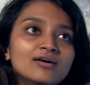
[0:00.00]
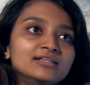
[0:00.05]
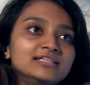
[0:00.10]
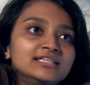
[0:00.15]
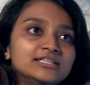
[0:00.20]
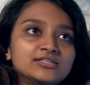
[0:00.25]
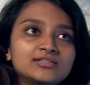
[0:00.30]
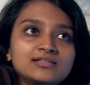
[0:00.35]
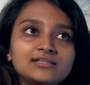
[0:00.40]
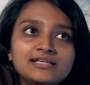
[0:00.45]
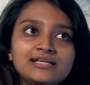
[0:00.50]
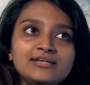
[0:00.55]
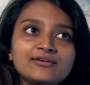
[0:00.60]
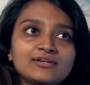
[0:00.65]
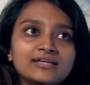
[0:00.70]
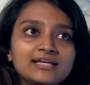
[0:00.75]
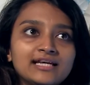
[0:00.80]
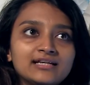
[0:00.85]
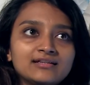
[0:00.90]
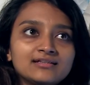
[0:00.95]
digitally
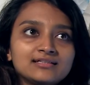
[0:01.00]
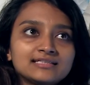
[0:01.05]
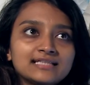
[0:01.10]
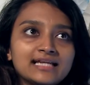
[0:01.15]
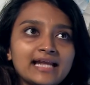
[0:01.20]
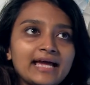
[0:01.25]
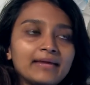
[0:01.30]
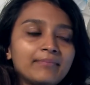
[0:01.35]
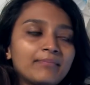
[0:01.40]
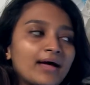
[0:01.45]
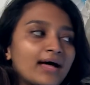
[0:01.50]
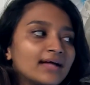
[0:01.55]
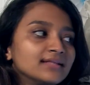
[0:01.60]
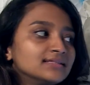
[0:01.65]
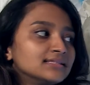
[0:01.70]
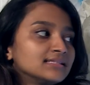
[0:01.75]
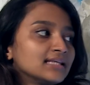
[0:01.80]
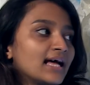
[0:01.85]
on Kindles and iPads.